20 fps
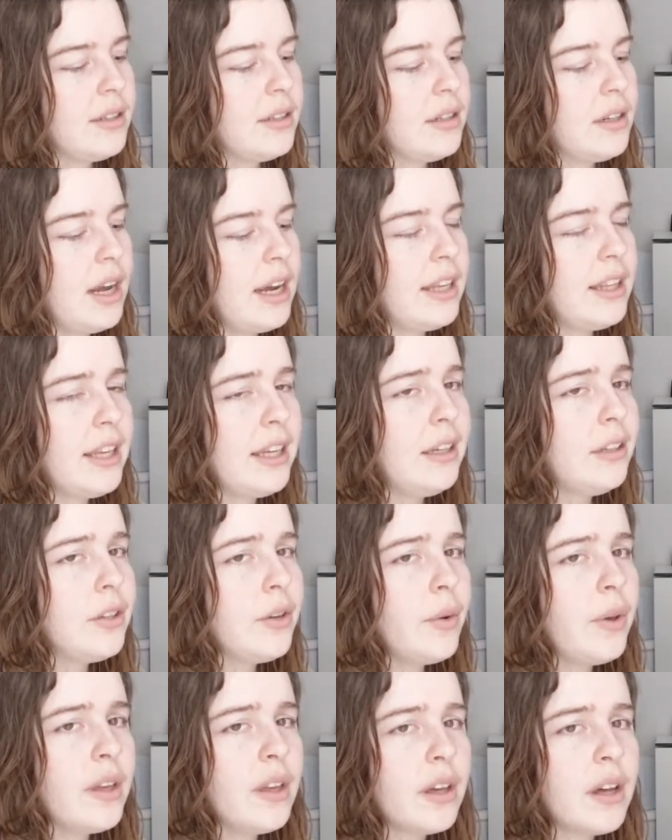I think
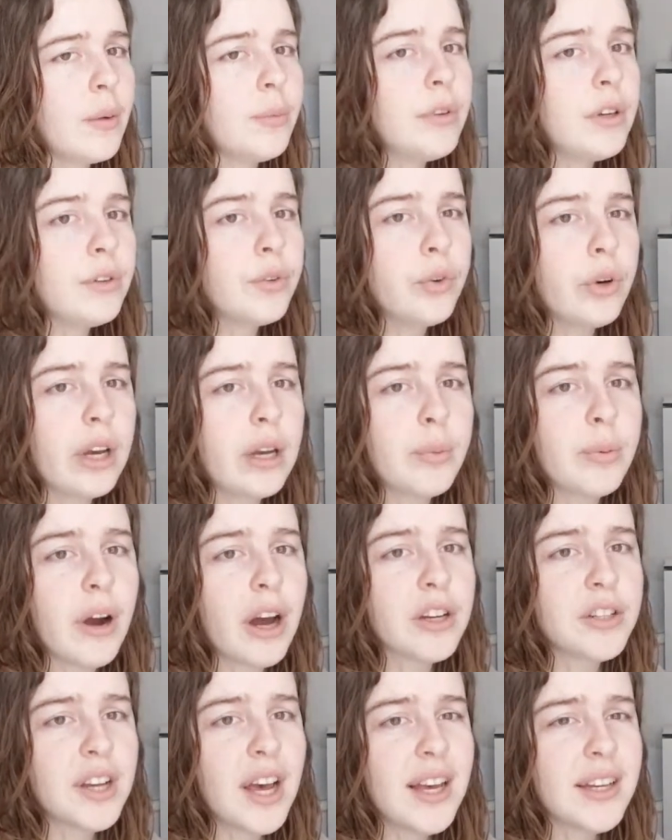doing a couple of quick
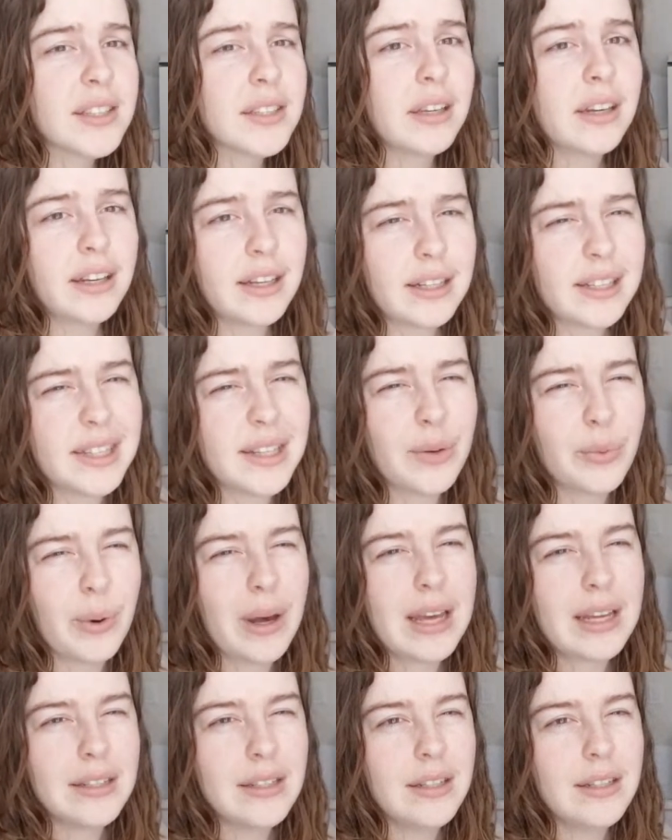projects and easy
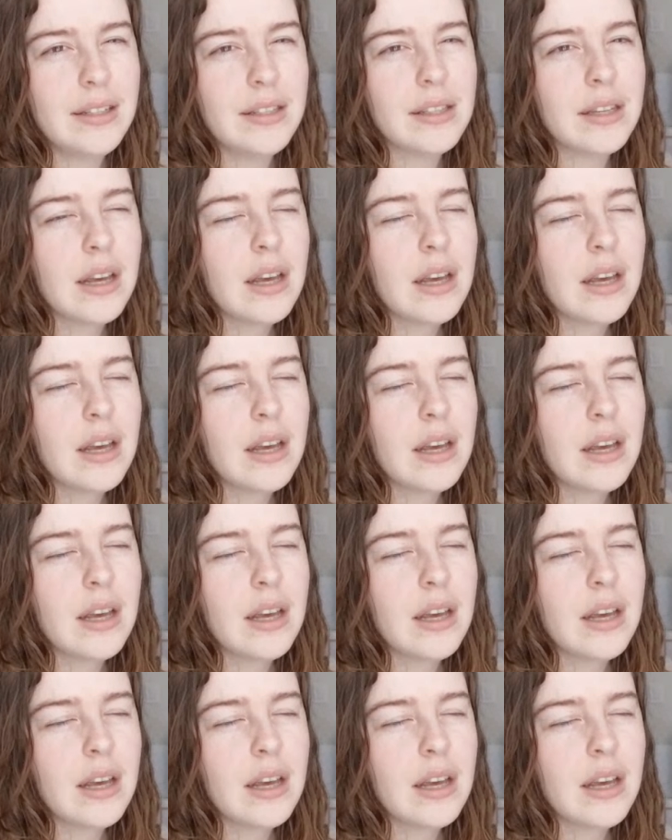wins